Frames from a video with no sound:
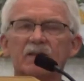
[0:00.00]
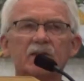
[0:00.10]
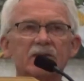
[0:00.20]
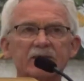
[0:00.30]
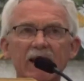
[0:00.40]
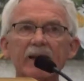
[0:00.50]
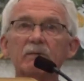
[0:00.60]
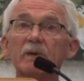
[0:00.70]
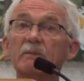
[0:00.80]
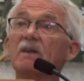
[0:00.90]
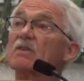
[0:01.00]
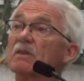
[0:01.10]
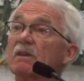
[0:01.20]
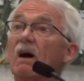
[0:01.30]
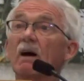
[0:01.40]
Today we must
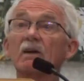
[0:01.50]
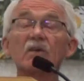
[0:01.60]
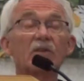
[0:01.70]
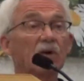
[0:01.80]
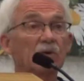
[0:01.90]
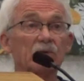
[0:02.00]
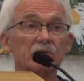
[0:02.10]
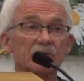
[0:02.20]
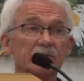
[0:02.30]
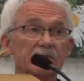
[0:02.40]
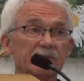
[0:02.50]
still honor those.